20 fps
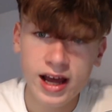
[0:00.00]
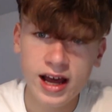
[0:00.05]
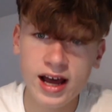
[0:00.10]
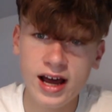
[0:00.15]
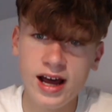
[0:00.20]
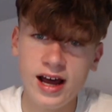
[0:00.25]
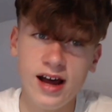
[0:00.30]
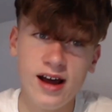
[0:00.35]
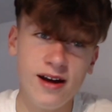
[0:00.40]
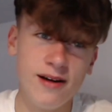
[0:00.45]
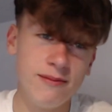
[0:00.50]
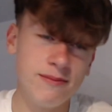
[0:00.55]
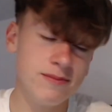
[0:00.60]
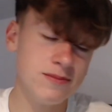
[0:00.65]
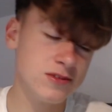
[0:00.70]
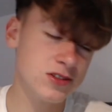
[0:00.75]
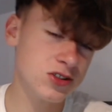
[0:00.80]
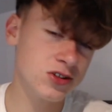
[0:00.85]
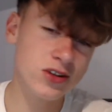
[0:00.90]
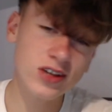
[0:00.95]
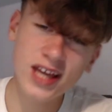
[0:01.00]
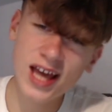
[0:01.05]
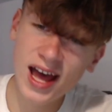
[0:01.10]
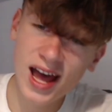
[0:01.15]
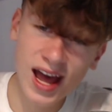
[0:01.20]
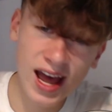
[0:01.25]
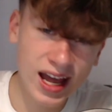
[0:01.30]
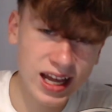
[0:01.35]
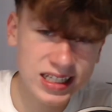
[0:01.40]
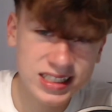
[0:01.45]
So
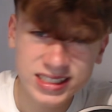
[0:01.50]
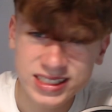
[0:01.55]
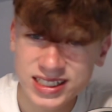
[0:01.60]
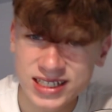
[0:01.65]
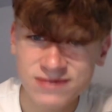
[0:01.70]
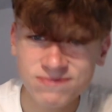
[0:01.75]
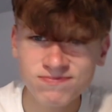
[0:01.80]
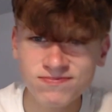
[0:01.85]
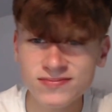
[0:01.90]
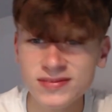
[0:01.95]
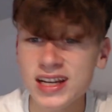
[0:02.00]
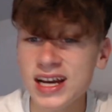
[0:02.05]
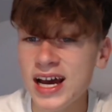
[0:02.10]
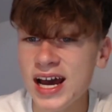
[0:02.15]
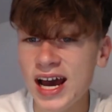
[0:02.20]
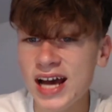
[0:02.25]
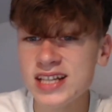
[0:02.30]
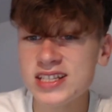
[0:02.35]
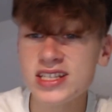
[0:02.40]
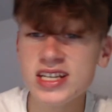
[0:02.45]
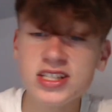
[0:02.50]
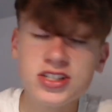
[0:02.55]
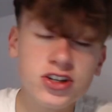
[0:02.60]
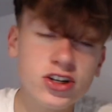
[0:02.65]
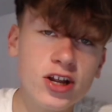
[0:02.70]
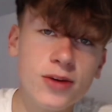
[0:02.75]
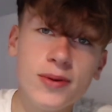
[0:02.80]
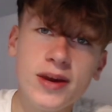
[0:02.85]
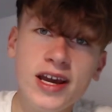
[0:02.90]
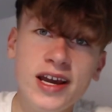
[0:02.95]
yeah, it's going
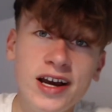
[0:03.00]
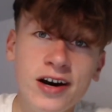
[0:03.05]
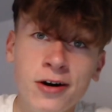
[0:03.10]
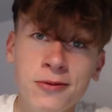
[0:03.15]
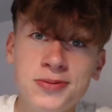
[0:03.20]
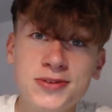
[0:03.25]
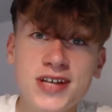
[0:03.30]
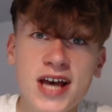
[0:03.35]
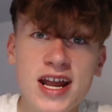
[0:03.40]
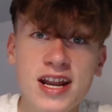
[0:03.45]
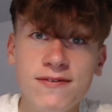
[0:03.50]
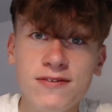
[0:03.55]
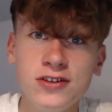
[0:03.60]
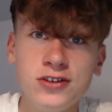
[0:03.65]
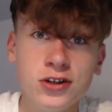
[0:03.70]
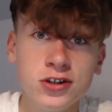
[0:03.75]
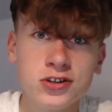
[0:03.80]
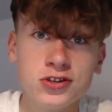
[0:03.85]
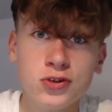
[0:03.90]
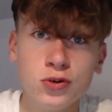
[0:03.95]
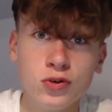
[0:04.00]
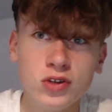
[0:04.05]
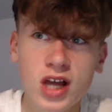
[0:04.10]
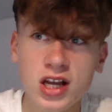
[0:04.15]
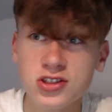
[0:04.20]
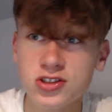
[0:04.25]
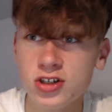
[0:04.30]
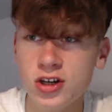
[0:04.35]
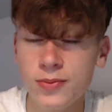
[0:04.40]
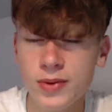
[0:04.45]
to be upsetting if he does go.
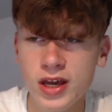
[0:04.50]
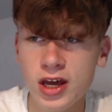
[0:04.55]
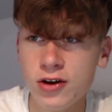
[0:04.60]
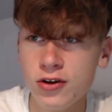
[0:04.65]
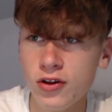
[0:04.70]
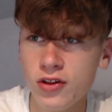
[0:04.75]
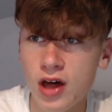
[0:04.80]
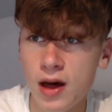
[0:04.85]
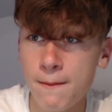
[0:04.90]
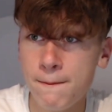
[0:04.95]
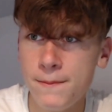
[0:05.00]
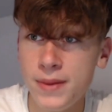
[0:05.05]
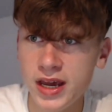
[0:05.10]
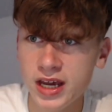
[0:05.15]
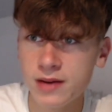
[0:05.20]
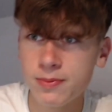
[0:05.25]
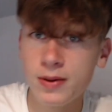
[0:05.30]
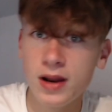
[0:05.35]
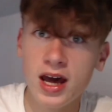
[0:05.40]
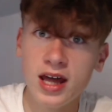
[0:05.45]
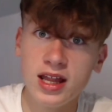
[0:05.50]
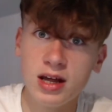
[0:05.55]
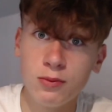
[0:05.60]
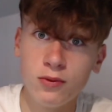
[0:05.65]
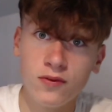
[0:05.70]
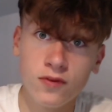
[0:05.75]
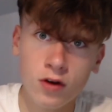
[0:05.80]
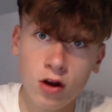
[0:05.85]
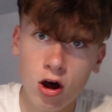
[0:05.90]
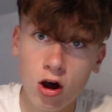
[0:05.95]
That's going to be another big player that
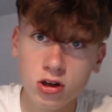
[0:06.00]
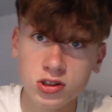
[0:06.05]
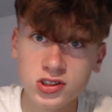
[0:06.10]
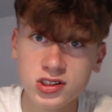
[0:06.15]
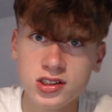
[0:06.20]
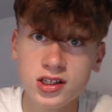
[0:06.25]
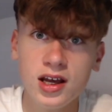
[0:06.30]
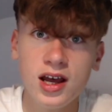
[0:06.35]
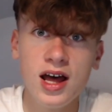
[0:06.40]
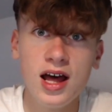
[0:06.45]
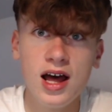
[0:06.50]
we've lost.